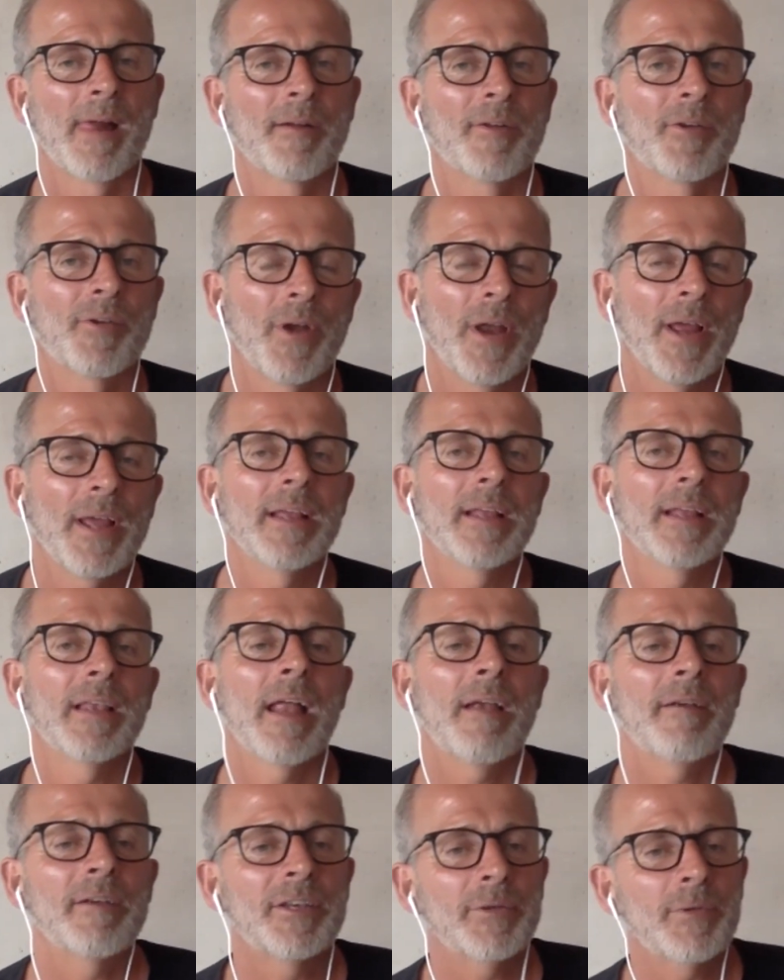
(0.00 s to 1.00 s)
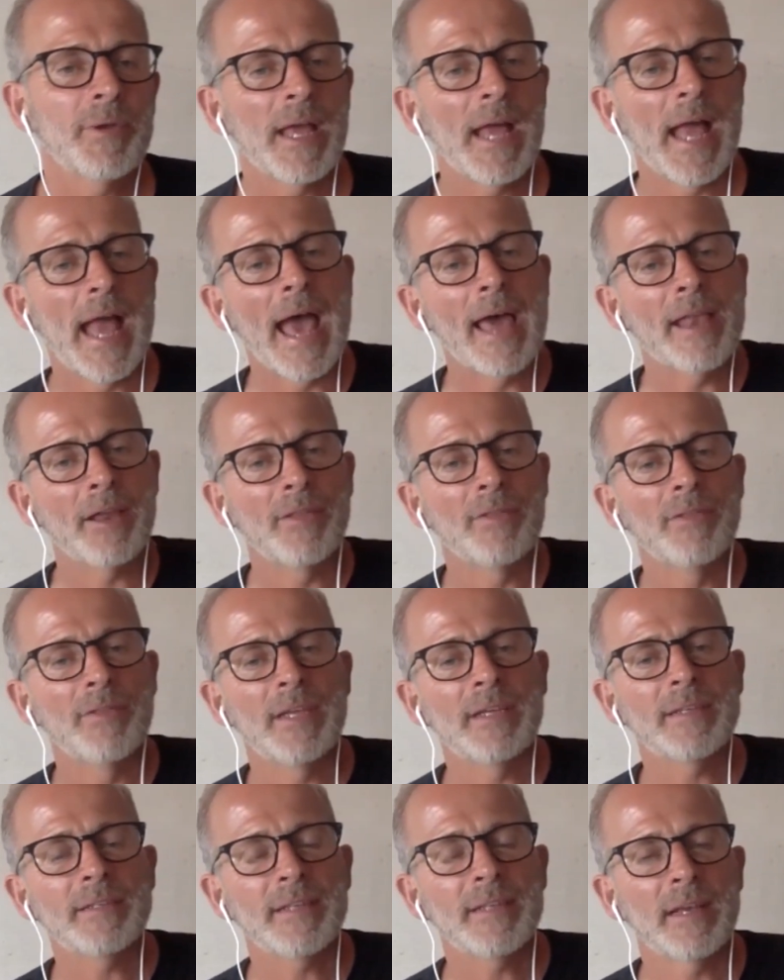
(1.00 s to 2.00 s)
Great. Larry, do you want to add on
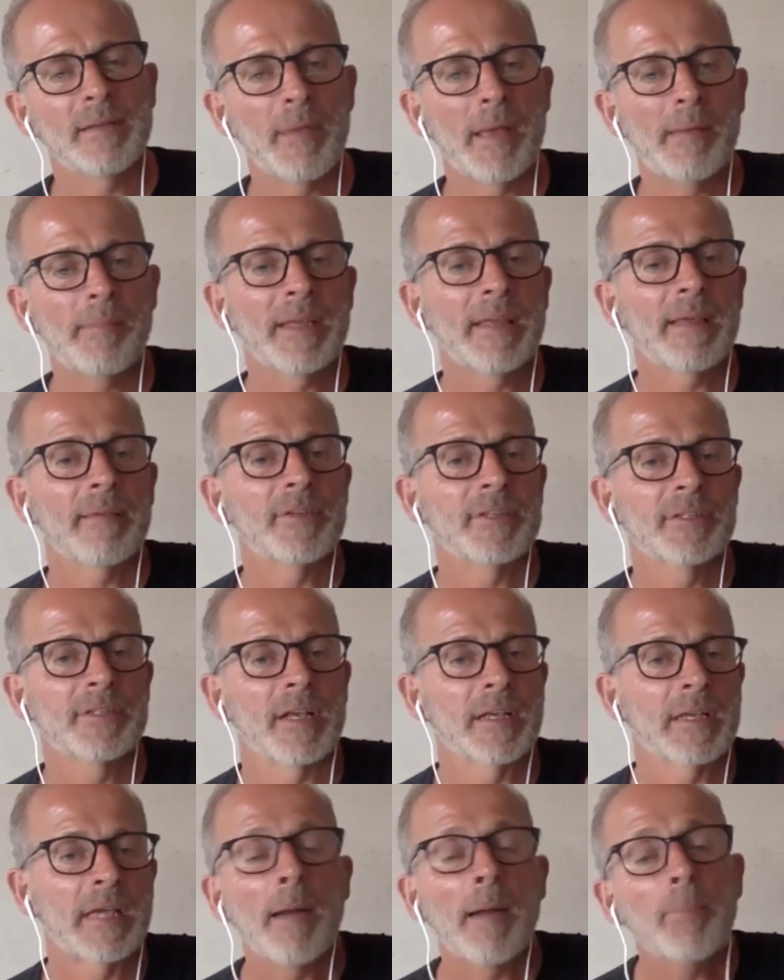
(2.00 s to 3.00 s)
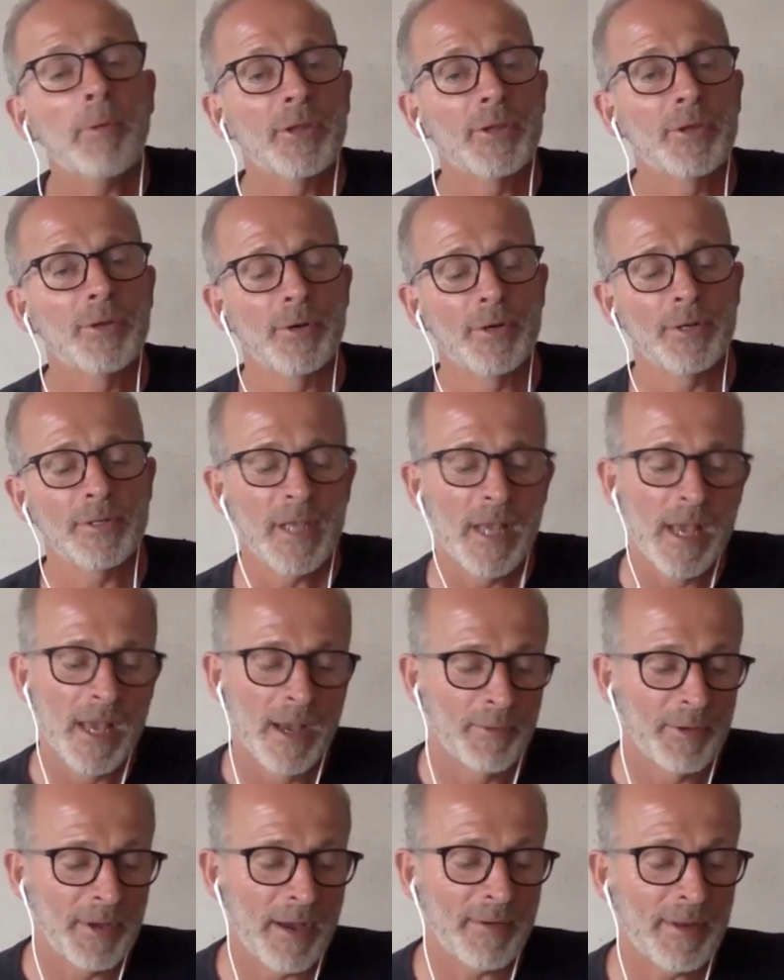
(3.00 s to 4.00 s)
this? Maybe give us a couple of yours.
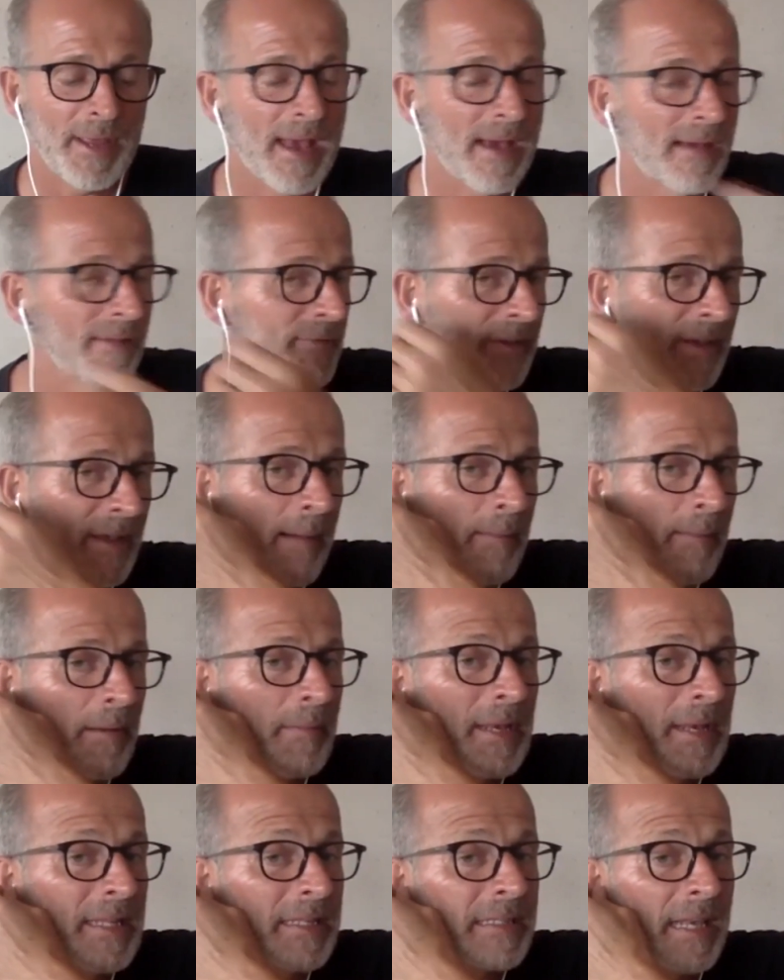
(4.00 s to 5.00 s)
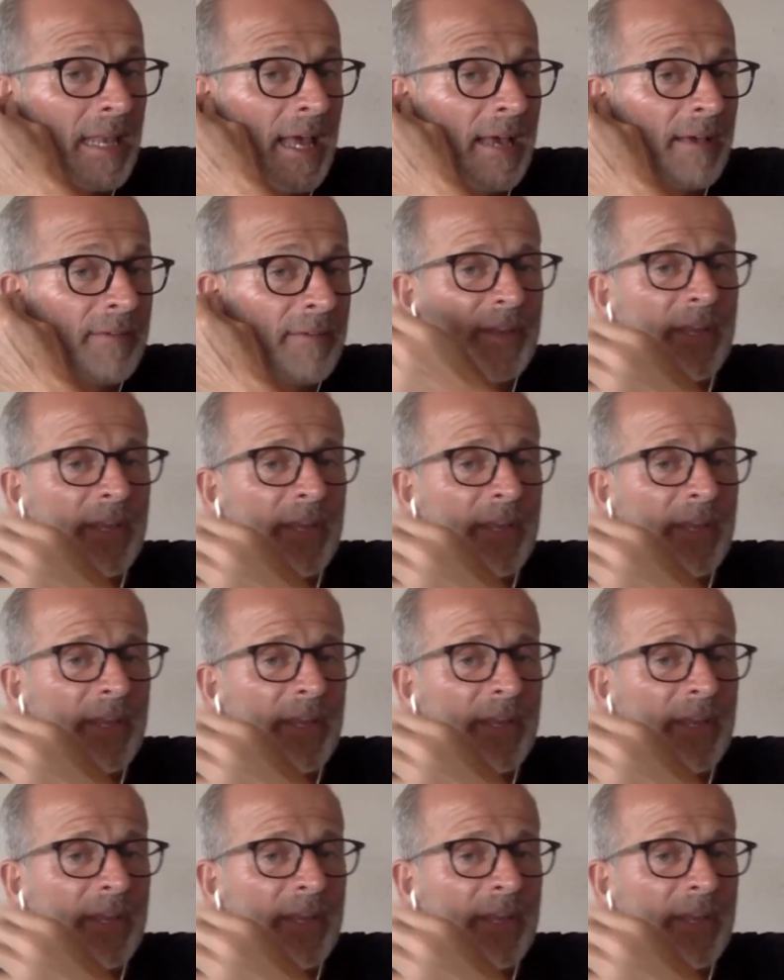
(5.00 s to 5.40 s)
We only have a couple of minutes left.